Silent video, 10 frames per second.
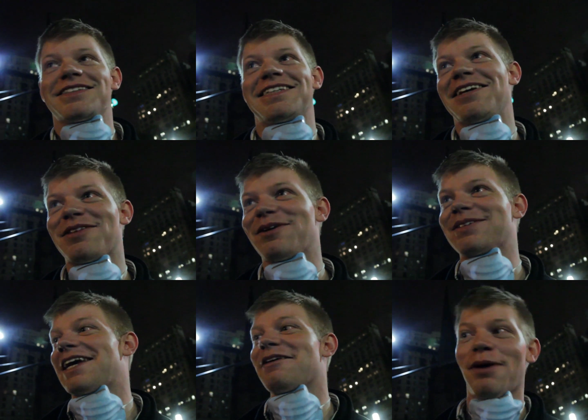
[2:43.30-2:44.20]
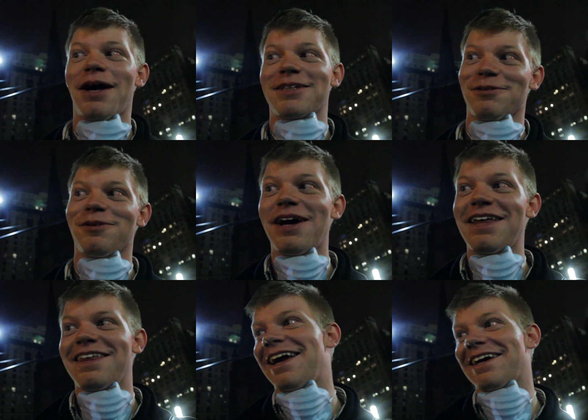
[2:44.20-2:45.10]
see if there was any possible
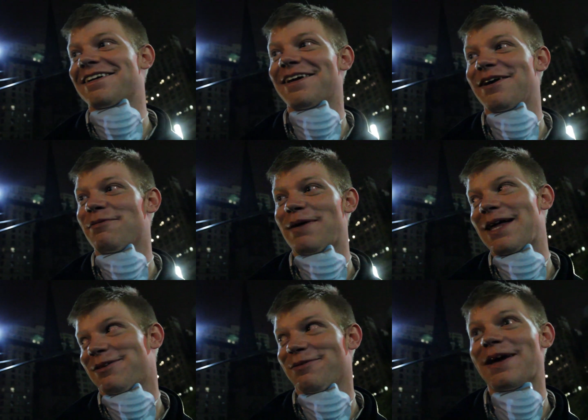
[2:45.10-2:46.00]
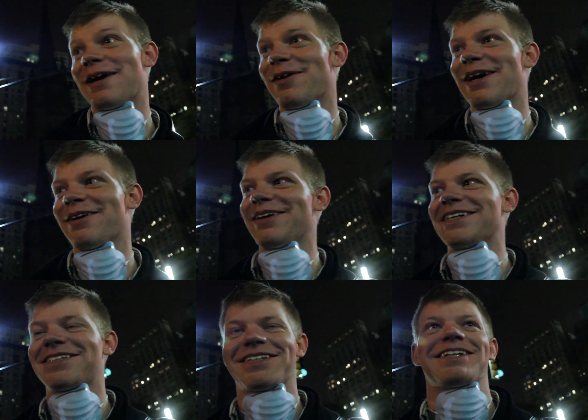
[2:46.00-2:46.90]
way that I could go to the bathroom anywhere,
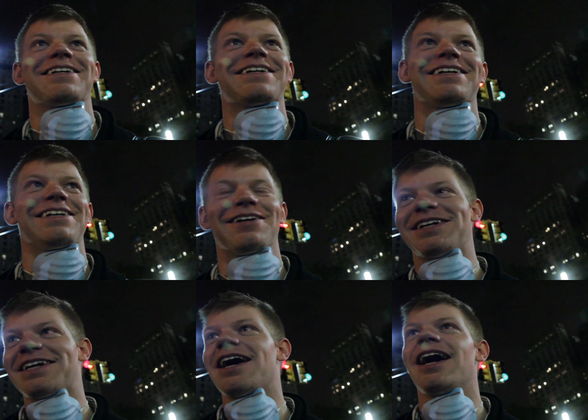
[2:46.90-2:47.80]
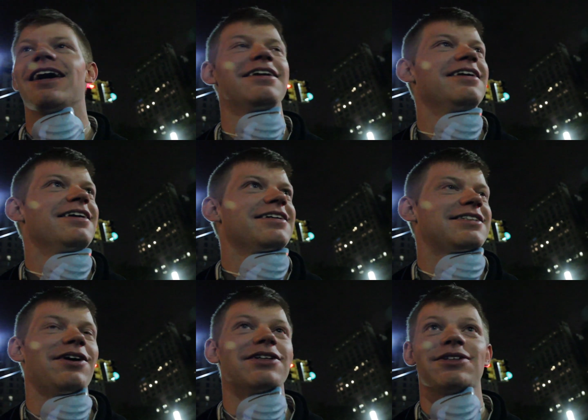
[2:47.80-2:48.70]
which clearly not.
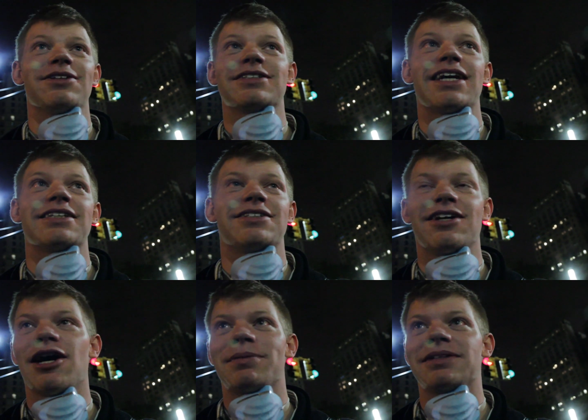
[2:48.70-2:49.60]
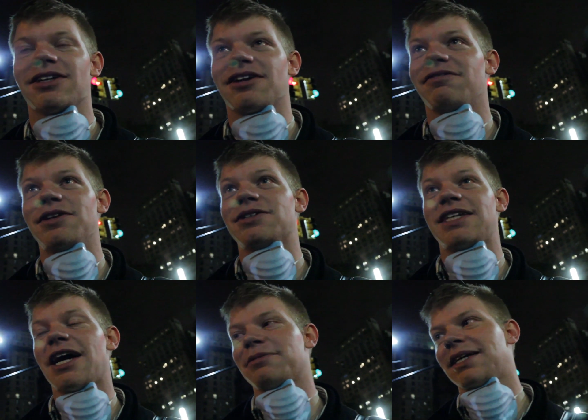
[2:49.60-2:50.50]
So as soon as I stood up and took a few
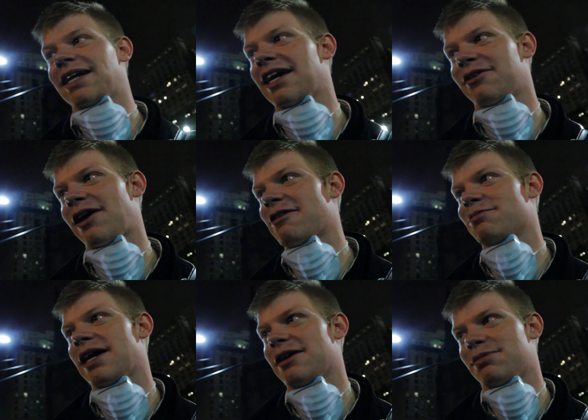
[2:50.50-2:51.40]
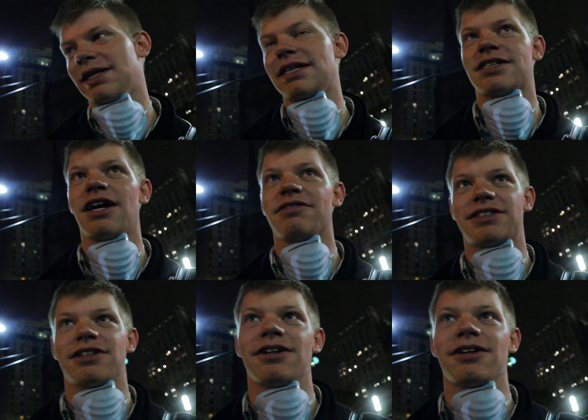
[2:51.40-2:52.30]
steps, I got grabbed by a police
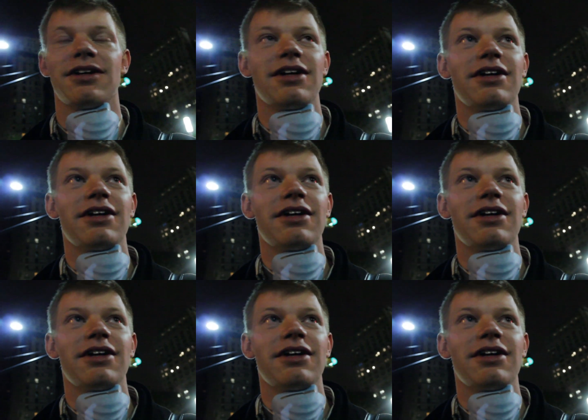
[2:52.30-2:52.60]
officer